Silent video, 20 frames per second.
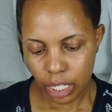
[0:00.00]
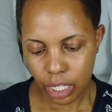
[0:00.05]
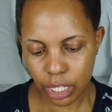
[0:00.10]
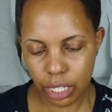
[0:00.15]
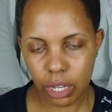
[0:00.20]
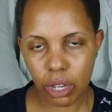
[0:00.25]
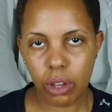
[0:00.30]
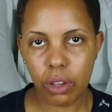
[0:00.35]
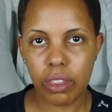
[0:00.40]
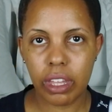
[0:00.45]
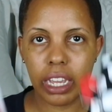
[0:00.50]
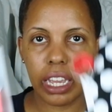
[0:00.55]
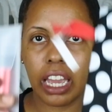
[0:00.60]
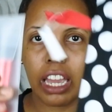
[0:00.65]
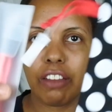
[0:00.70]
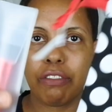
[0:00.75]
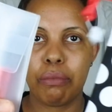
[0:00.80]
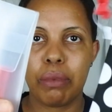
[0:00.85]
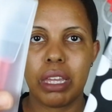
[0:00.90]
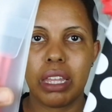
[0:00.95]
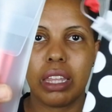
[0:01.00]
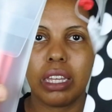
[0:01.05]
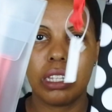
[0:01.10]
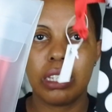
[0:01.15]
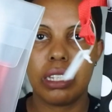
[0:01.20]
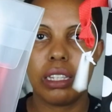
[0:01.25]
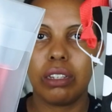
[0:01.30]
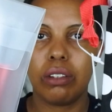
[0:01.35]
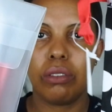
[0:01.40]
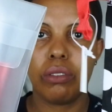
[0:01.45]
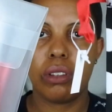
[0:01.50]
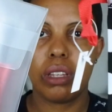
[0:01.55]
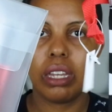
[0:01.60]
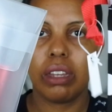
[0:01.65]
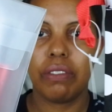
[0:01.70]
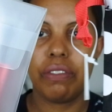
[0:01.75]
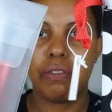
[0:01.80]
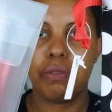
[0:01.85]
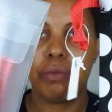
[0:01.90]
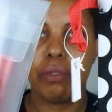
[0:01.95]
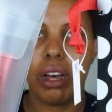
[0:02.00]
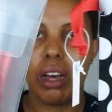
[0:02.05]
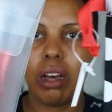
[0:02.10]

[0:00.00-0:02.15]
So they gave me this little gift.